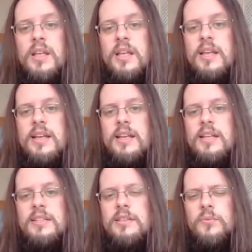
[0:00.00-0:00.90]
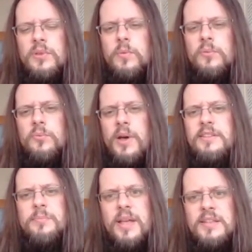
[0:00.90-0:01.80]
And if he will find the
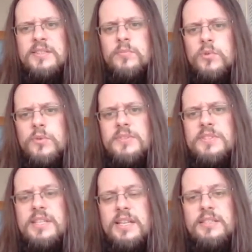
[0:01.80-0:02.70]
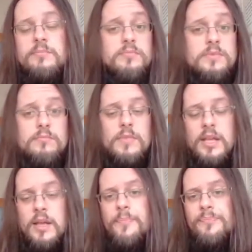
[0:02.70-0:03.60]
best moves, then yeah,